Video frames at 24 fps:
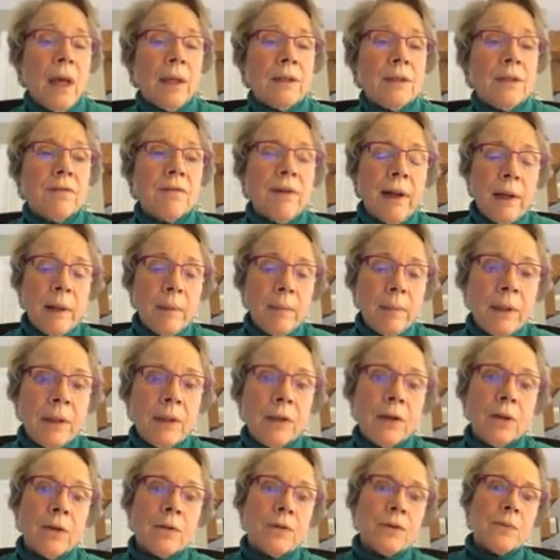
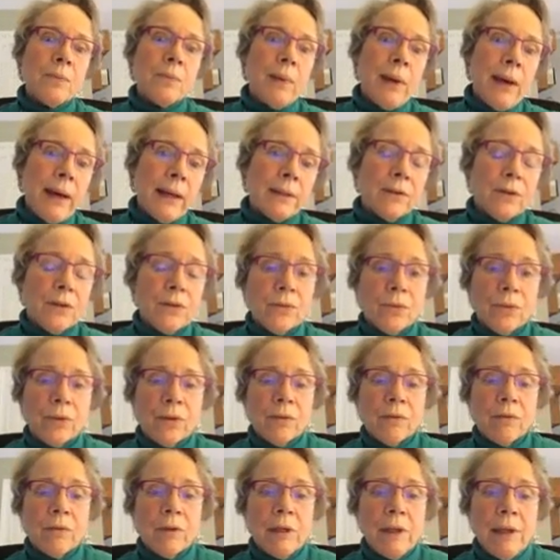Development goes back to sort
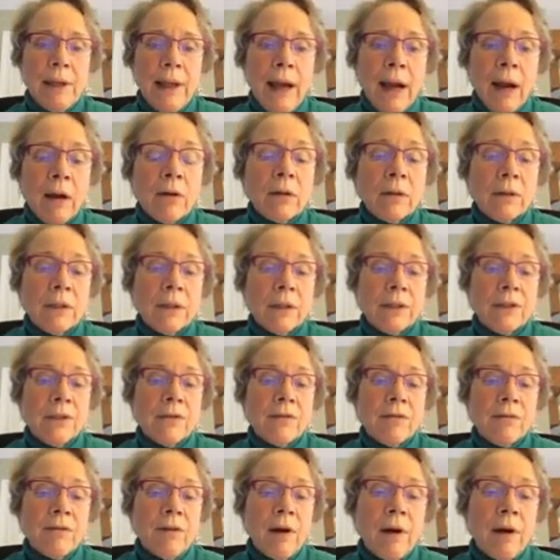of a narrowly
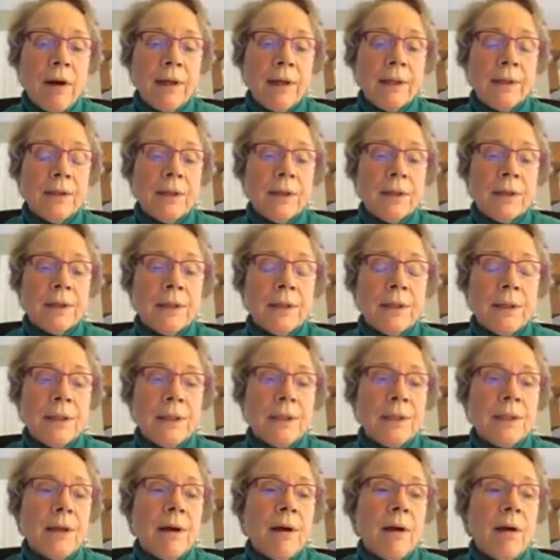defined
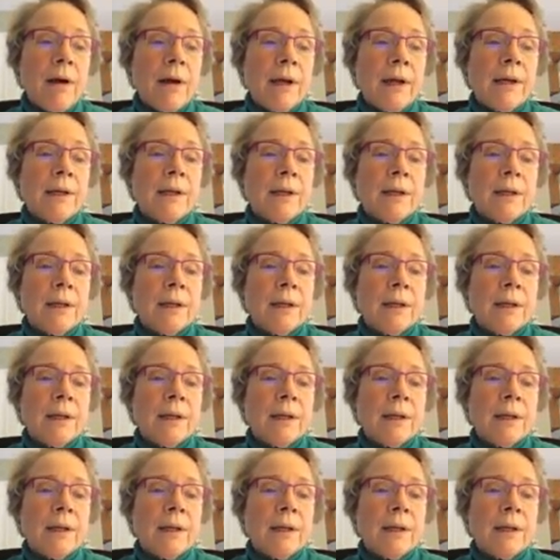design.